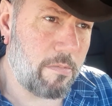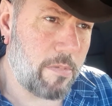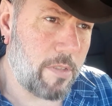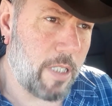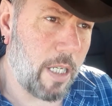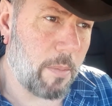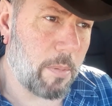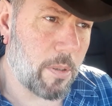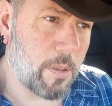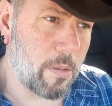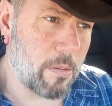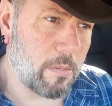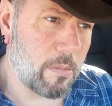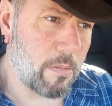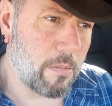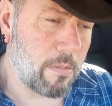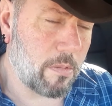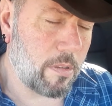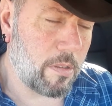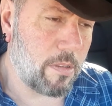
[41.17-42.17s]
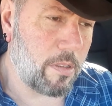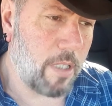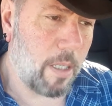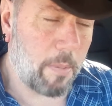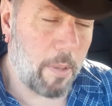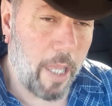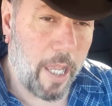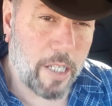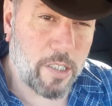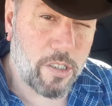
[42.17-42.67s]
double
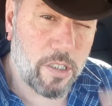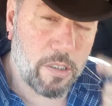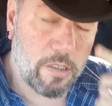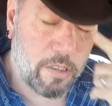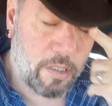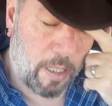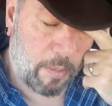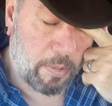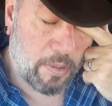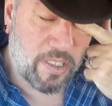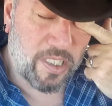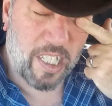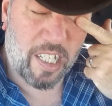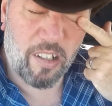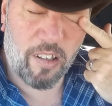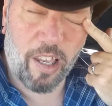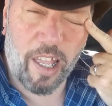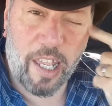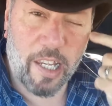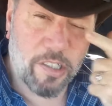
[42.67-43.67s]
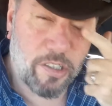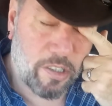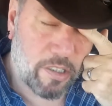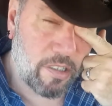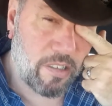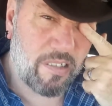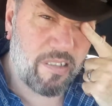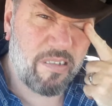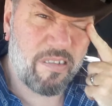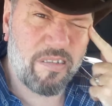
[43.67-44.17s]
double action double single
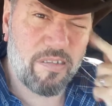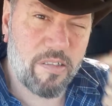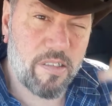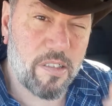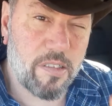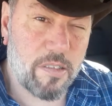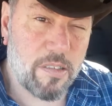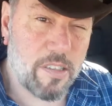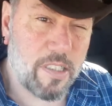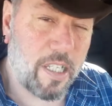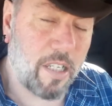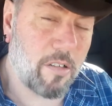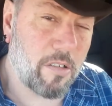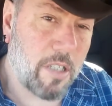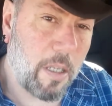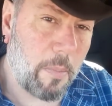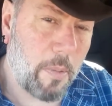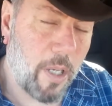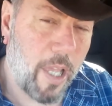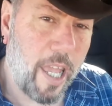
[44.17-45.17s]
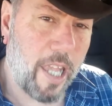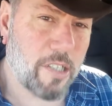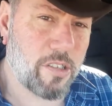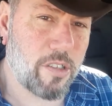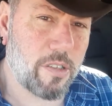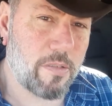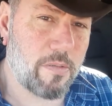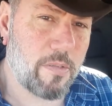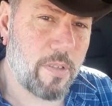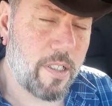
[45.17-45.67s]
action single double
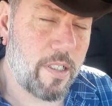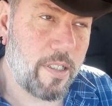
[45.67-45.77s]
action